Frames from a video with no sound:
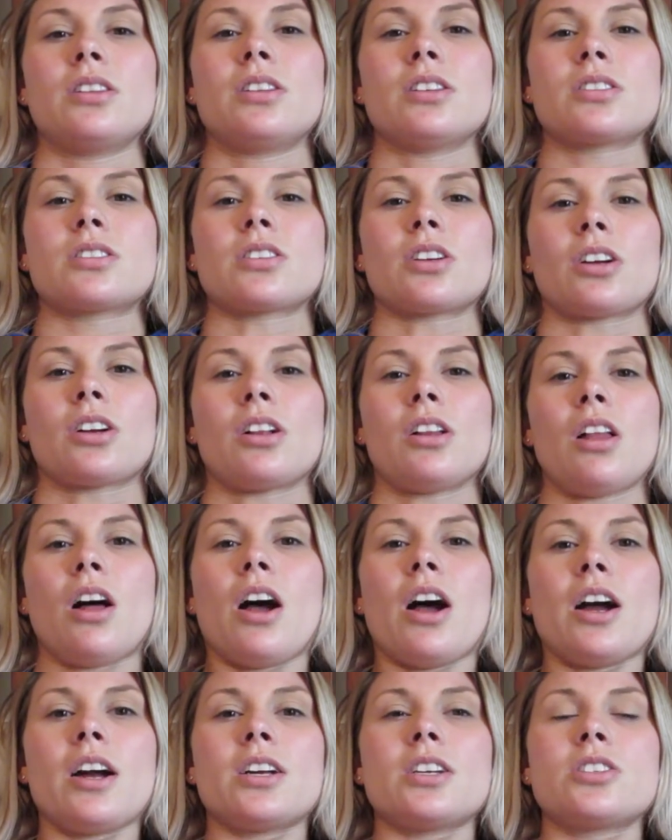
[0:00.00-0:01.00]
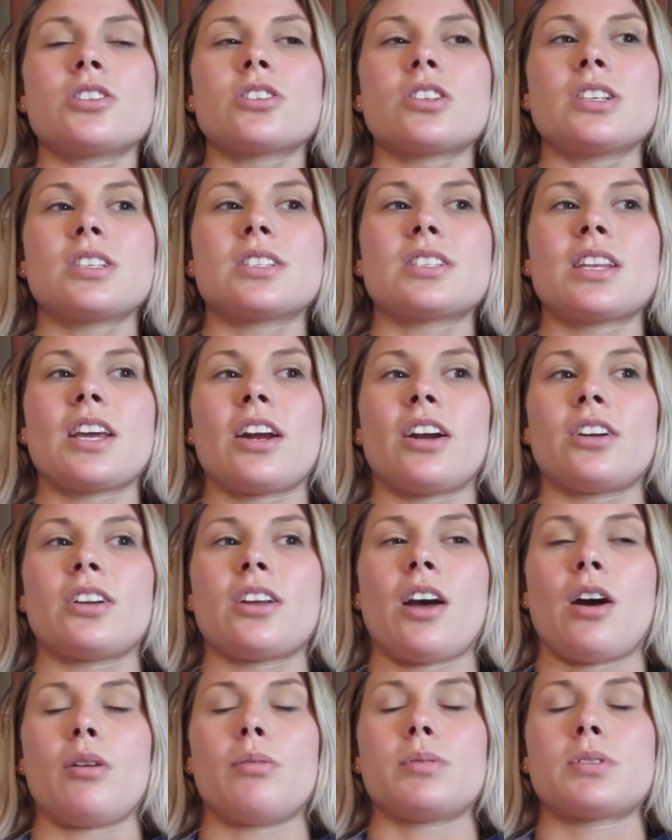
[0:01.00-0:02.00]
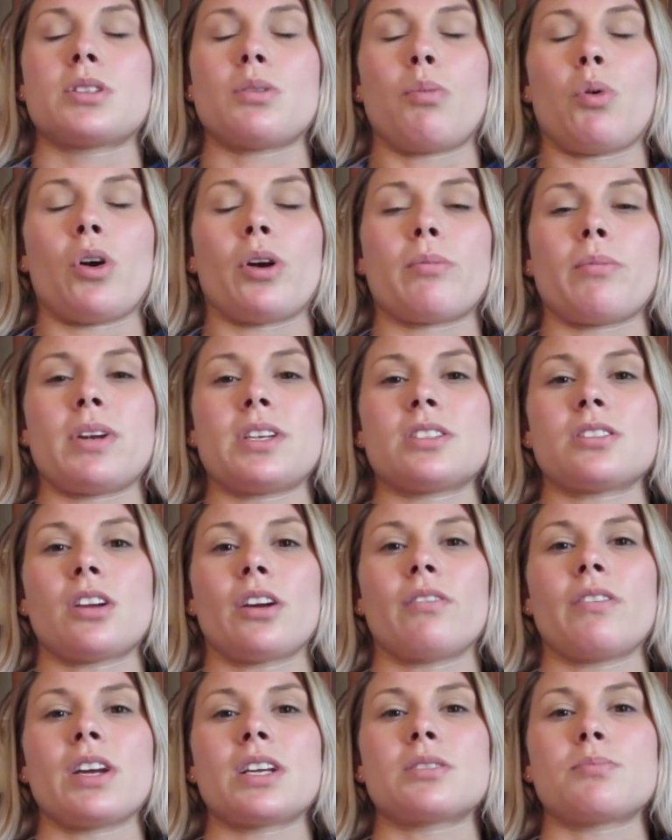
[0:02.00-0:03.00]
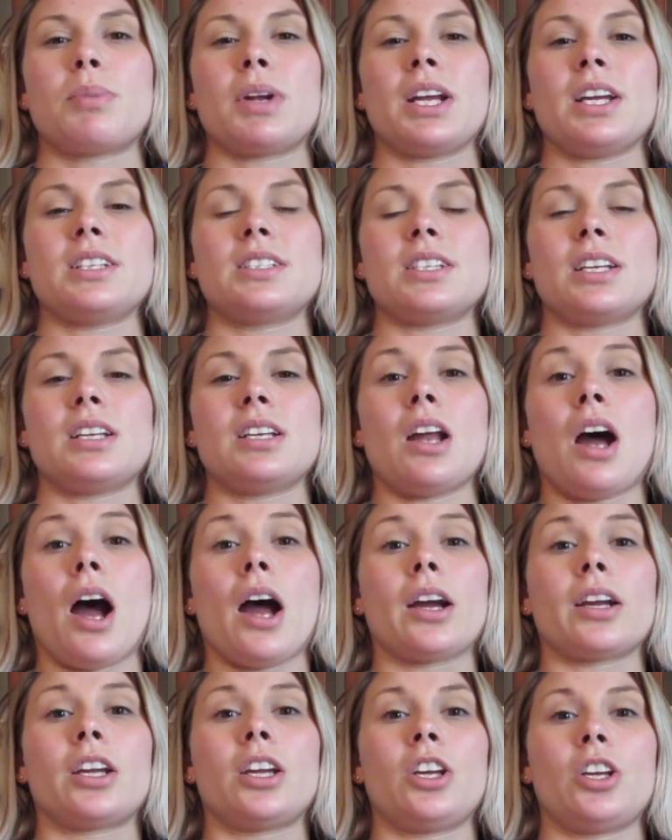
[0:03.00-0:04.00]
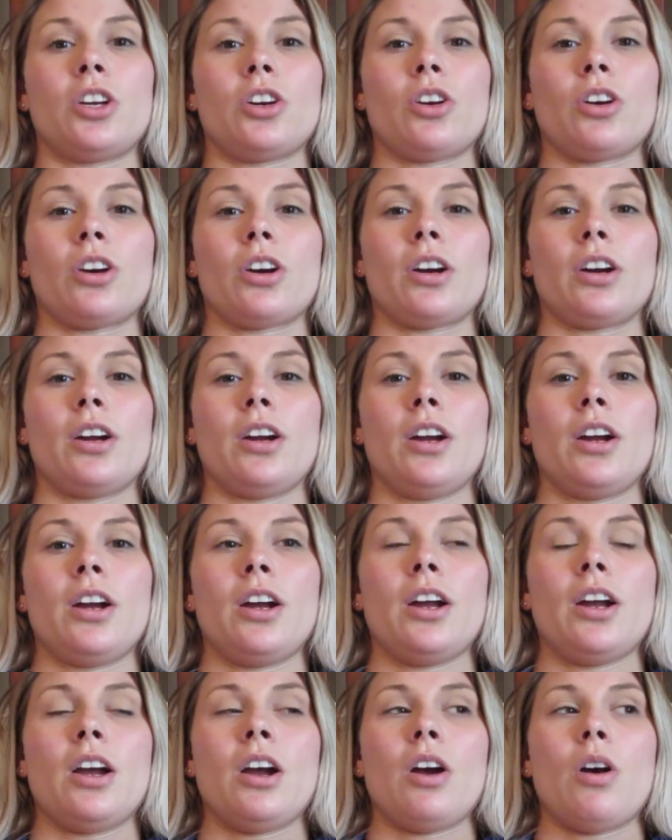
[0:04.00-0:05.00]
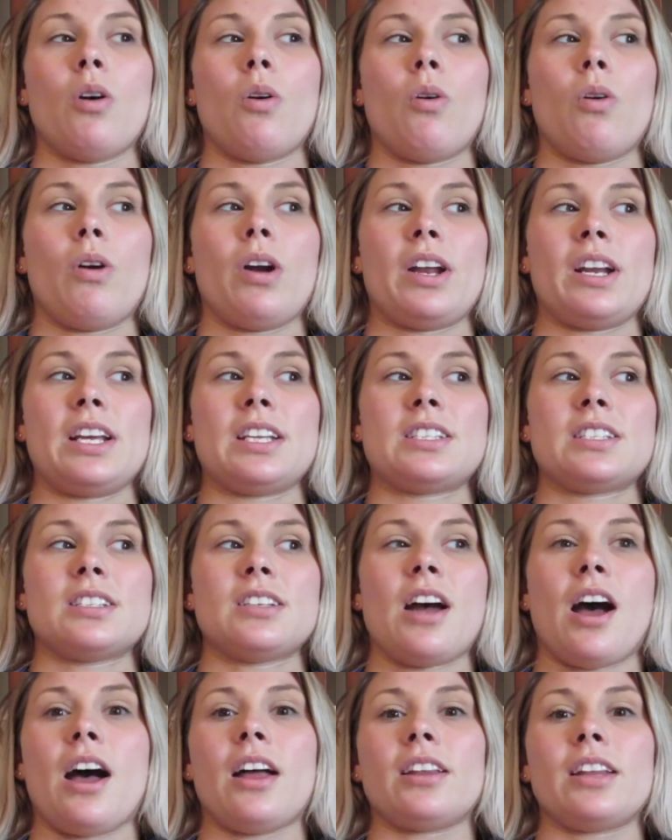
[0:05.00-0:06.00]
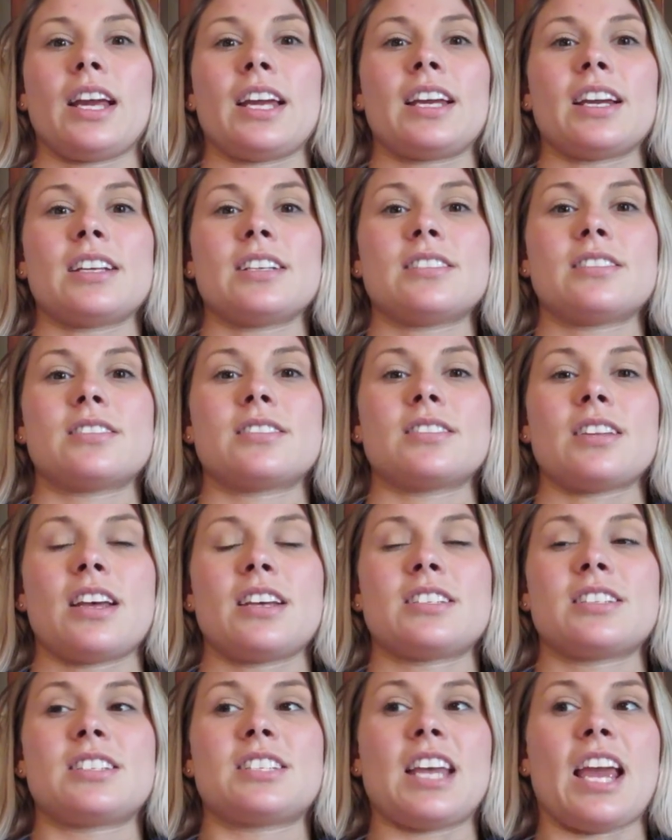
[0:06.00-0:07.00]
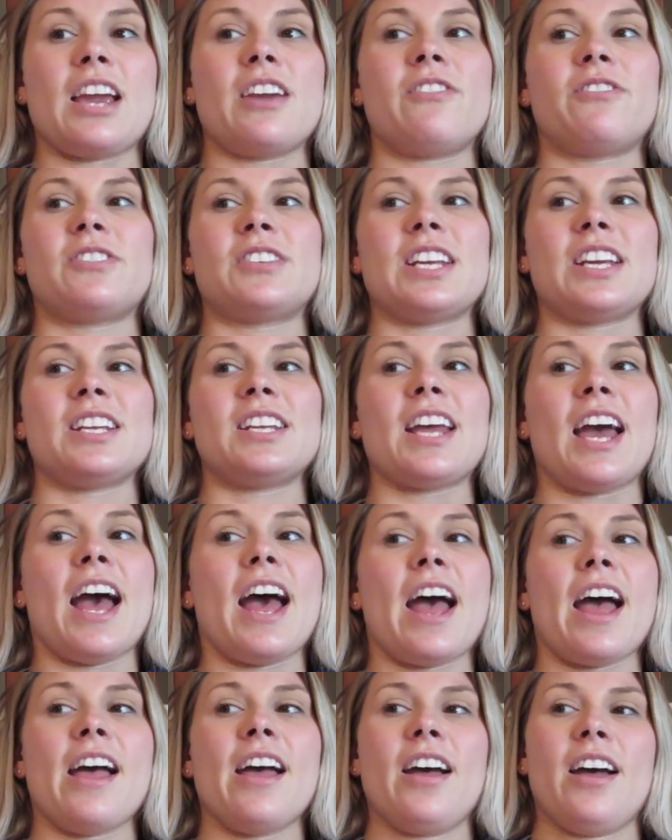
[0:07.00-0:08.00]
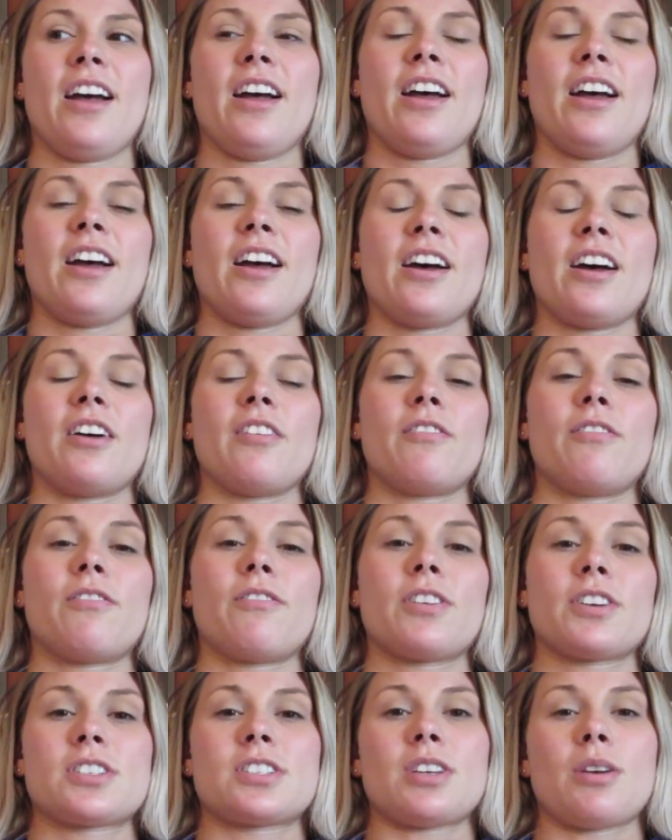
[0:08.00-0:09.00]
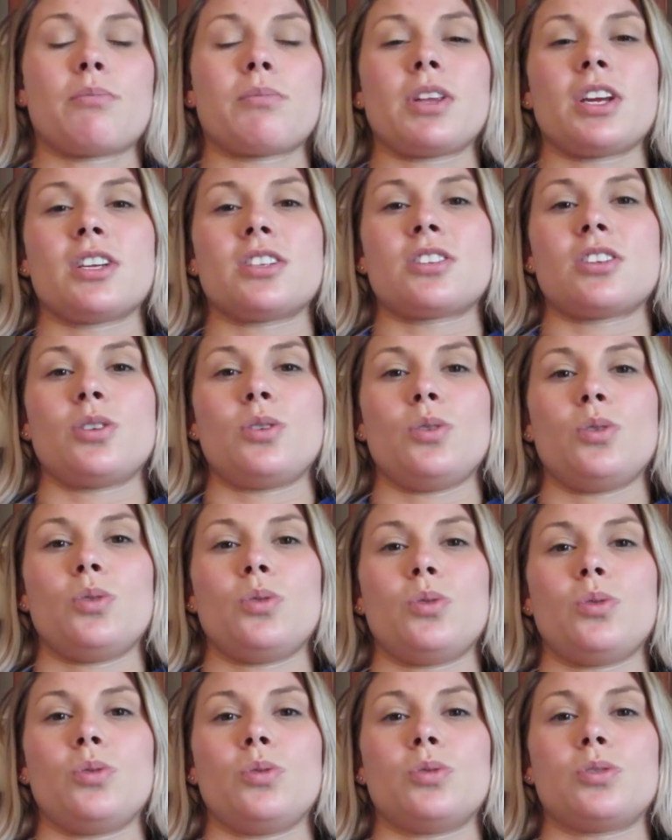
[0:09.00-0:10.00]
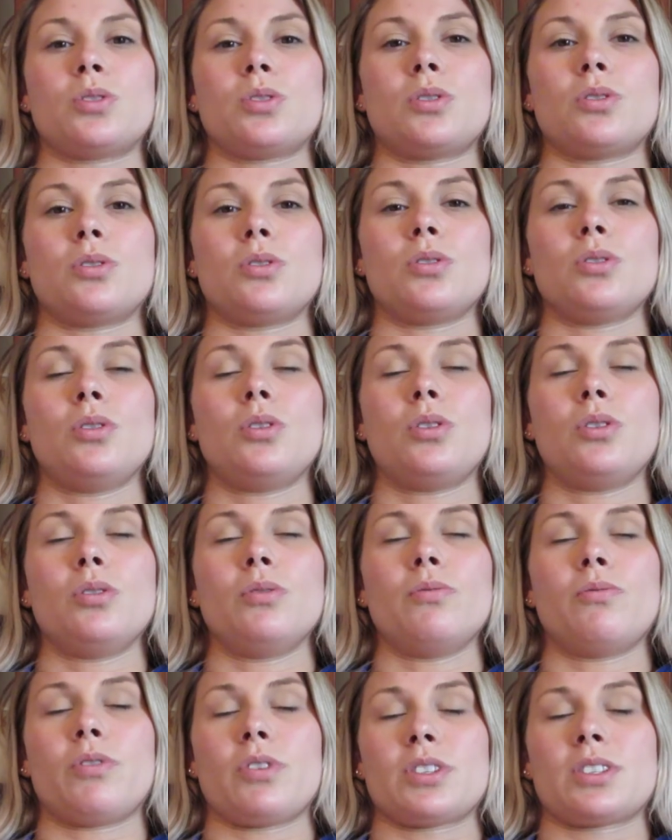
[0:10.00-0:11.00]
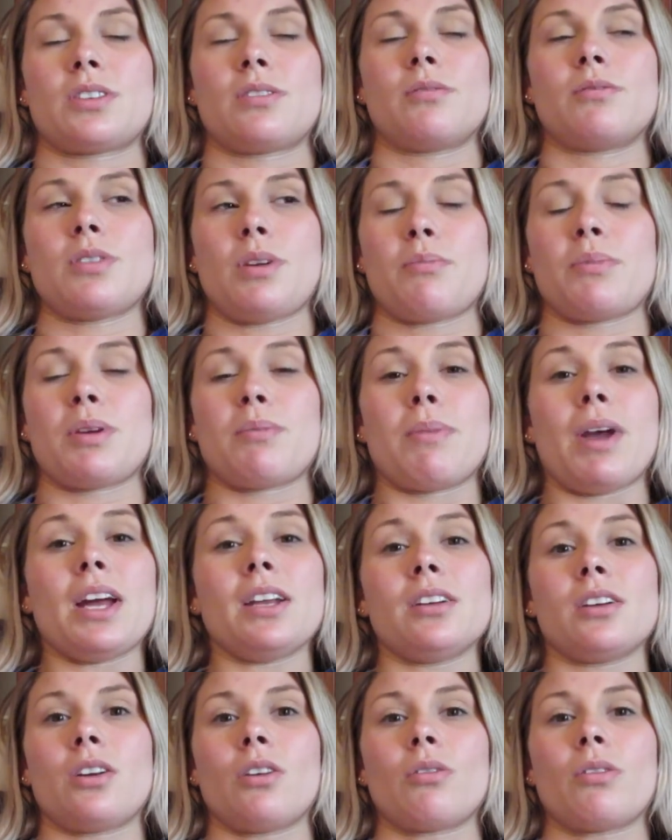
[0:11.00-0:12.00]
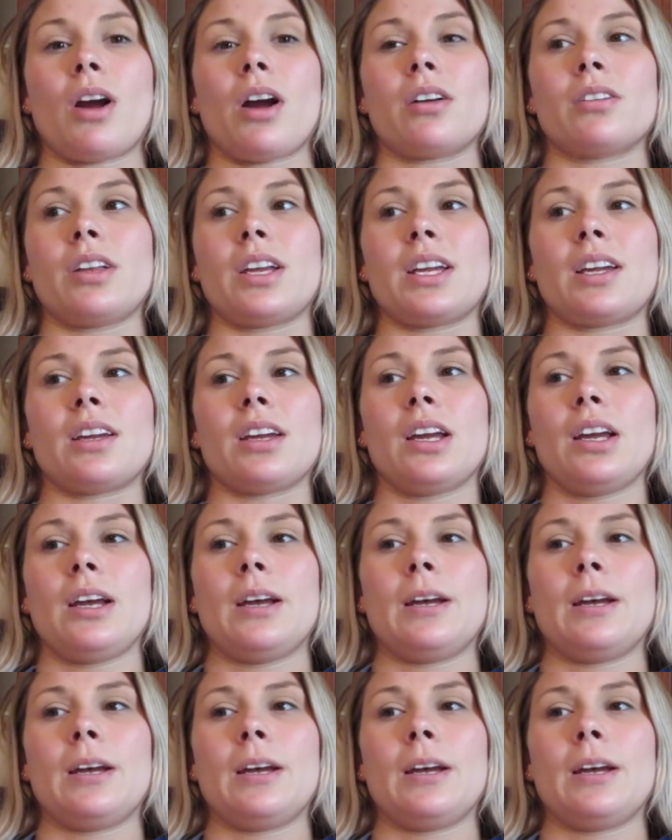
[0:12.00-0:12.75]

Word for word: the cerclage is there to help support my cervix, but it did not cure, and it's not like a, a safety net for something to for something bad to go wrong. Like,